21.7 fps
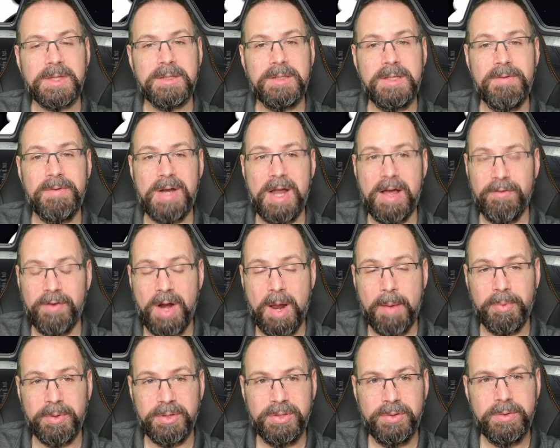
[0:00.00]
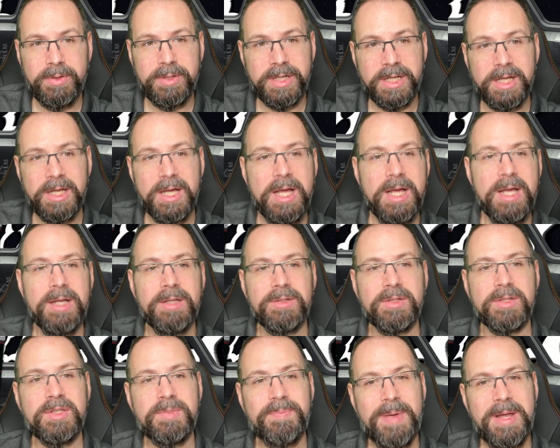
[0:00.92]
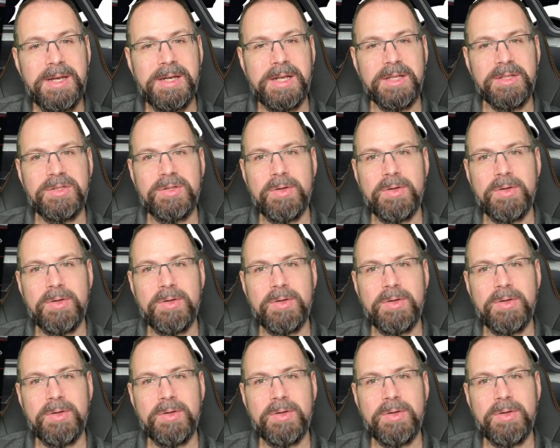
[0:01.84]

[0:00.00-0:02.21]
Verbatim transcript: to even have an opportunity to spend it.